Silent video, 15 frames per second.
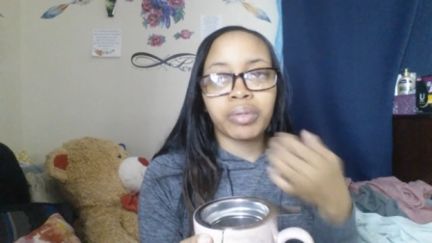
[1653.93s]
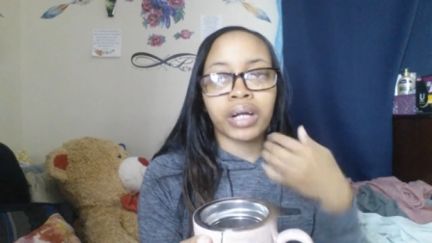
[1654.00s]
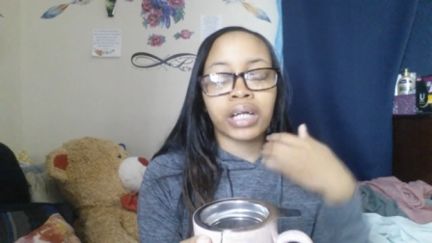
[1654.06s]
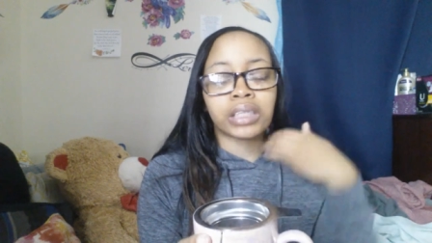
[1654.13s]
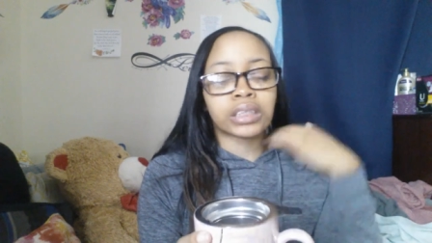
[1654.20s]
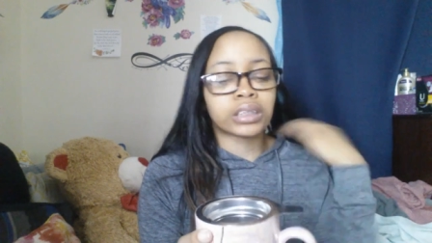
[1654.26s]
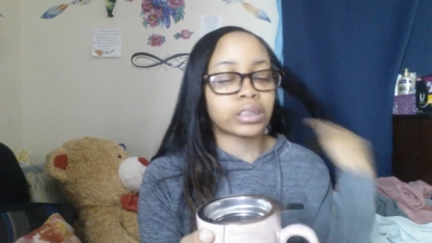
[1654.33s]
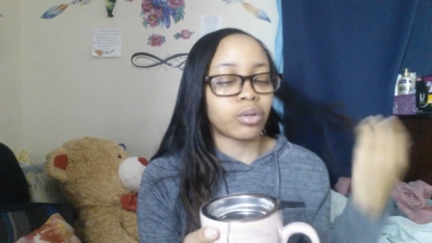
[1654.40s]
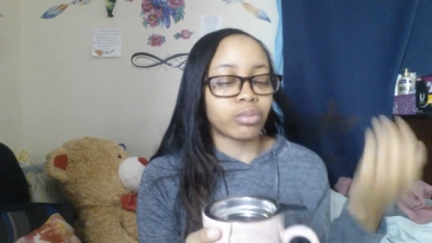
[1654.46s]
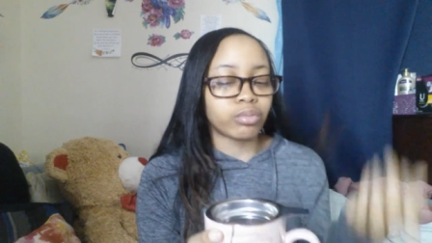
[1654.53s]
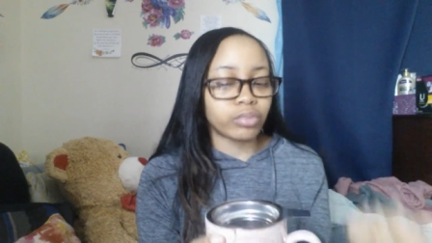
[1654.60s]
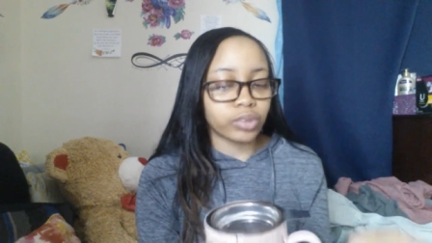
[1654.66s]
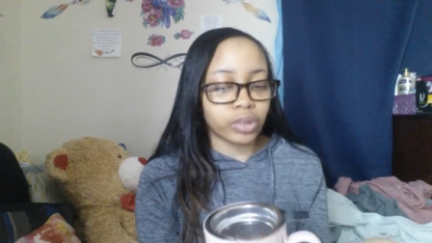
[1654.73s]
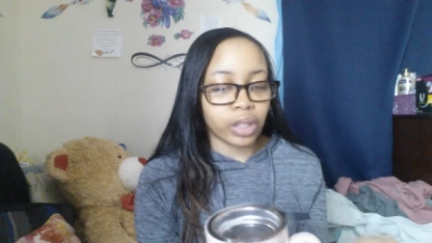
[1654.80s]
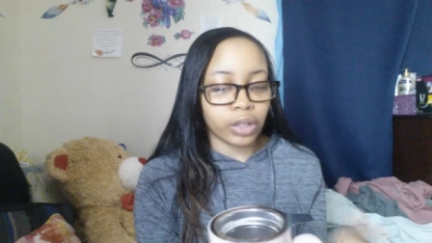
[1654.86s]
but I just don't
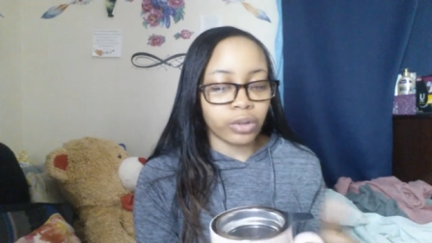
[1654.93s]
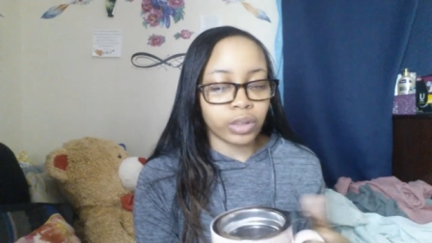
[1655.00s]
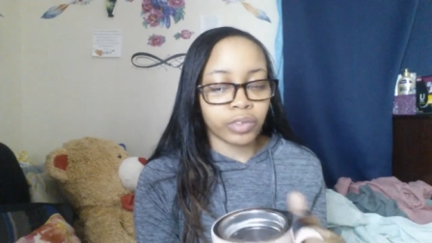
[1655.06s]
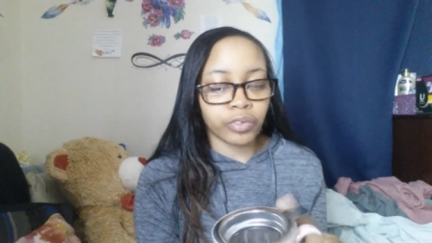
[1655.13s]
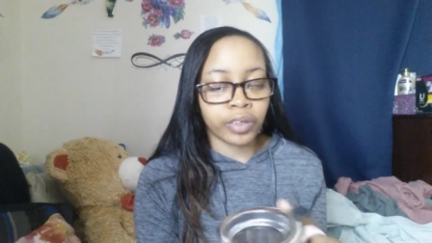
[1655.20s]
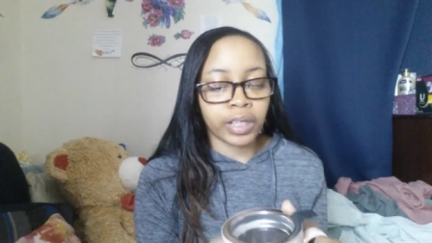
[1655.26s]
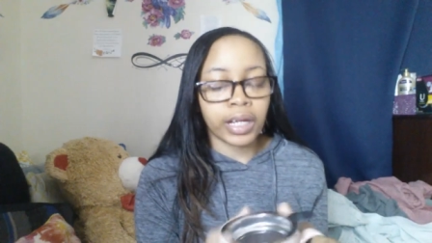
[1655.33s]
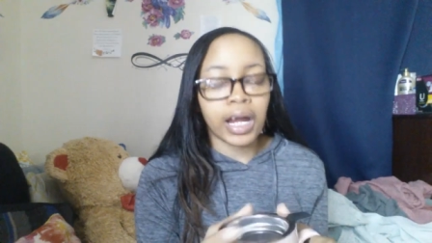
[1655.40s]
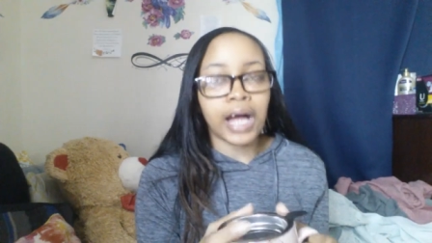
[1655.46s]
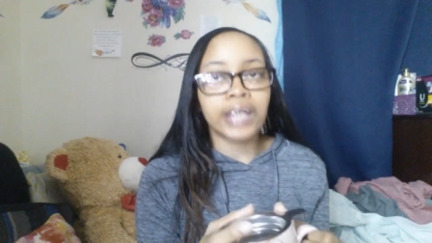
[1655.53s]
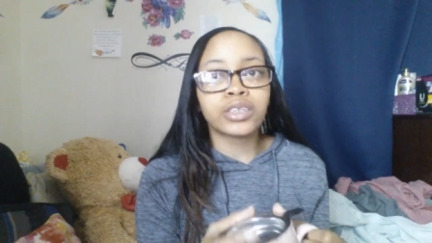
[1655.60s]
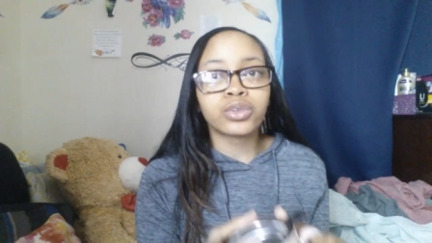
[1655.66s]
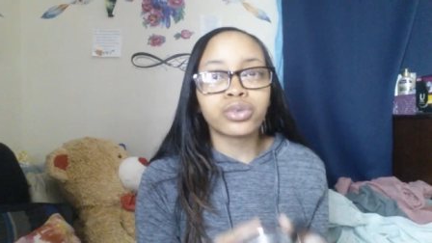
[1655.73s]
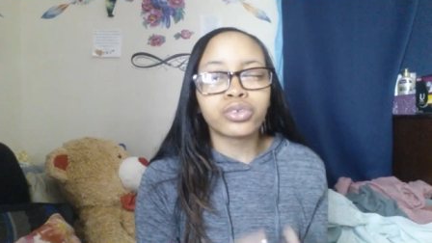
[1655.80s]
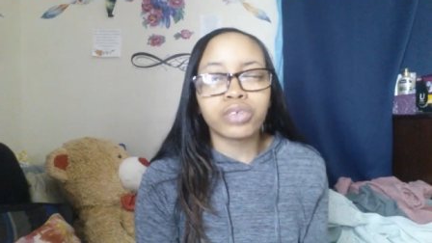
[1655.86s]
use it for that. I
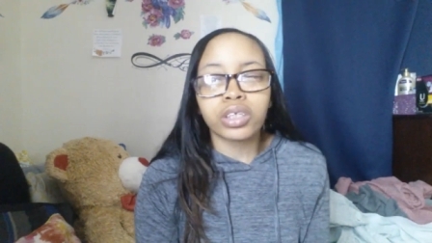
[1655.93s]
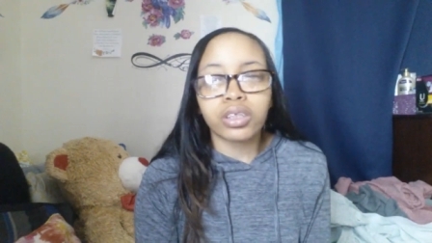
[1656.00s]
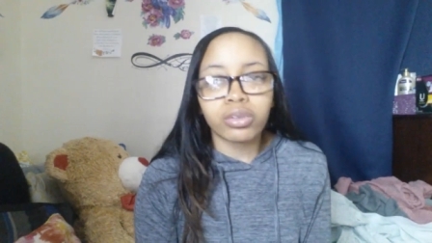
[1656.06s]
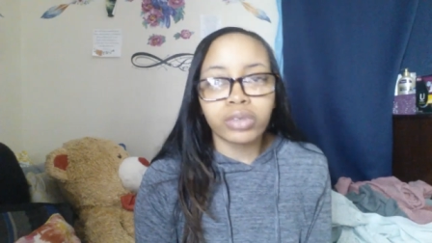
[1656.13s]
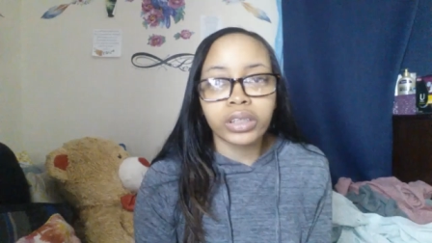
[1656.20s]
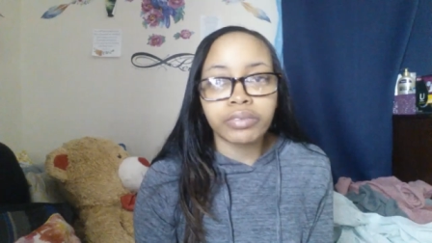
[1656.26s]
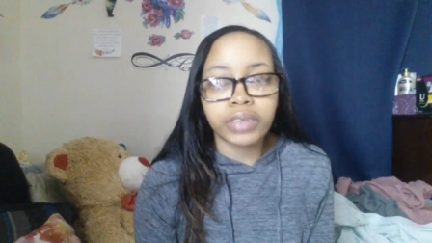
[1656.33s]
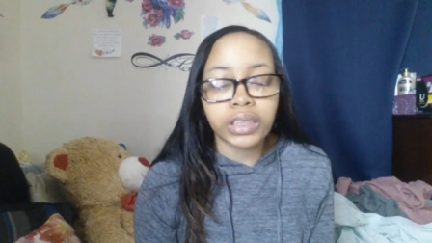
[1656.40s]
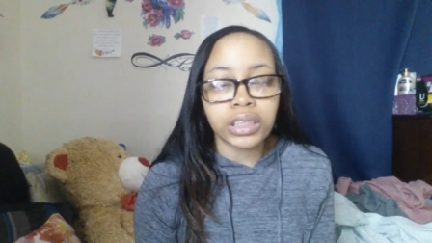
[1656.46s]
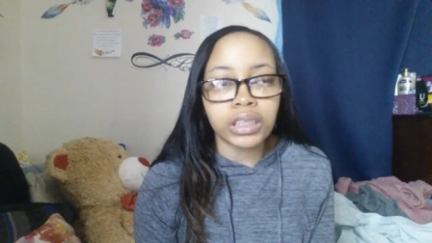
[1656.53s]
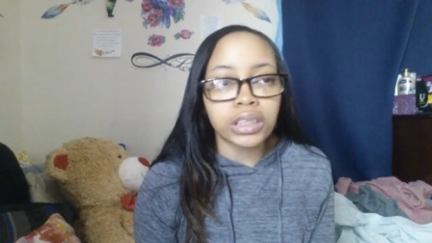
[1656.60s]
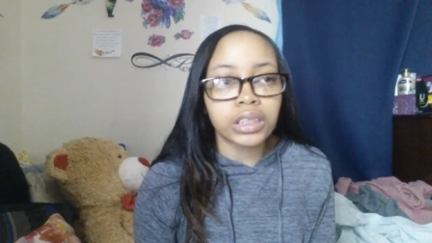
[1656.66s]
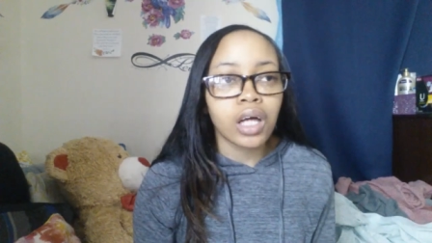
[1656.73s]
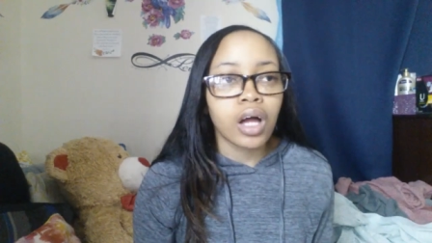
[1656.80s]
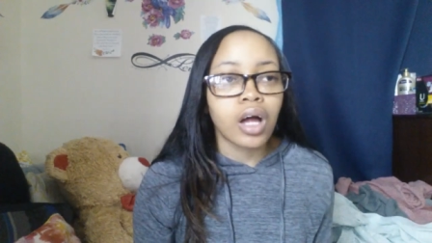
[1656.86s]
do drink loose leaf
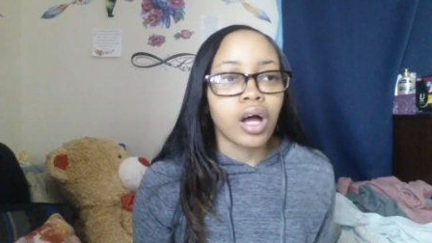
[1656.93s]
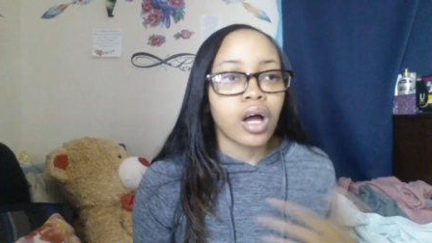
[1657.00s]
teas.